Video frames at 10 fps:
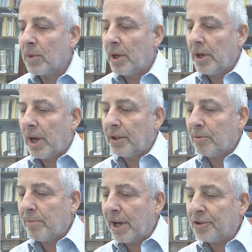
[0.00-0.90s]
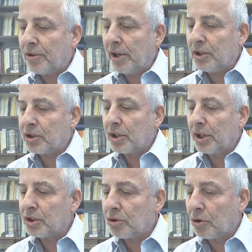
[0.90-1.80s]
And the matrix
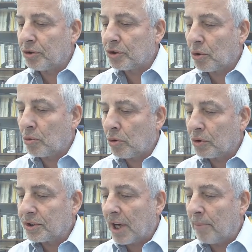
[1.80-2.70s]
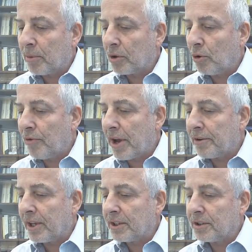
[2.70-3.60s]
is the so-called sample
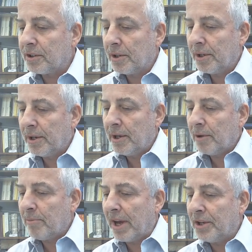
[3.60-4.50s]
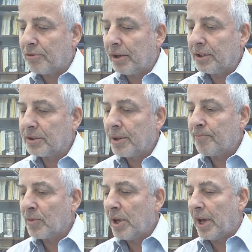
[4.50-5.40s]
covariant matrix.
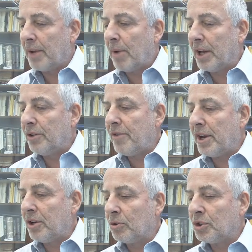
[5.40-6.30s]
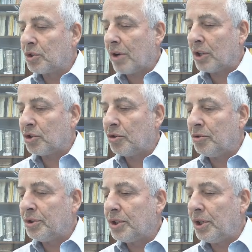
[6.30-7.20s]
And by the very construction
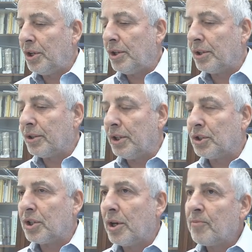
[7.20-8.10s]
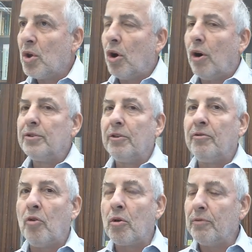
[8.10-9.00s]
you see that it's of the
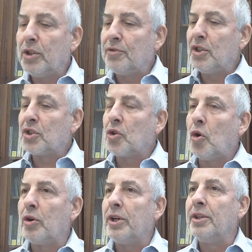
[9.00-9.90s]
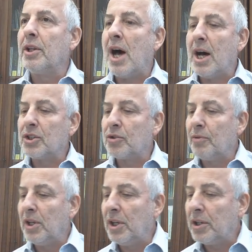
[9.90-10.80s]
form which we saw in the last
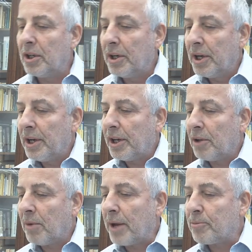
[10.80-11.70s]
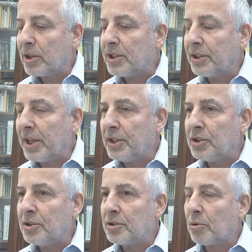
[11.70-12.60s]
week in my
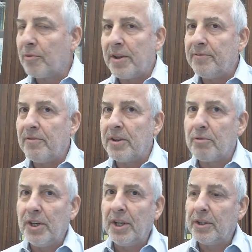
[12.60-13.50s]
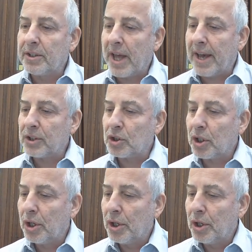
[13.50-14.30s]
presentations or when reading the text.